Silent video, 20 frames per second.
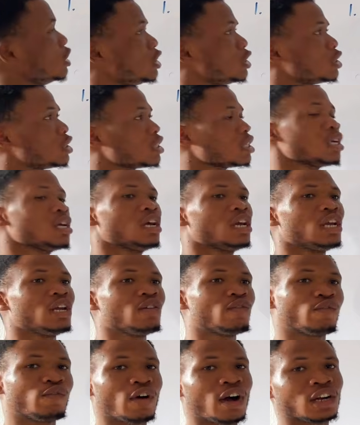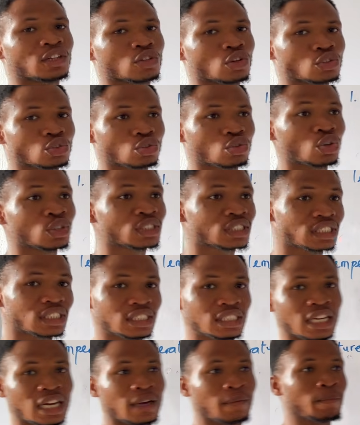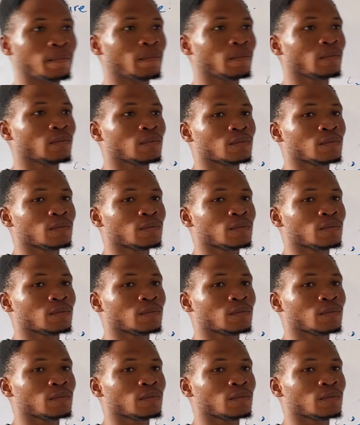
is a factor to consider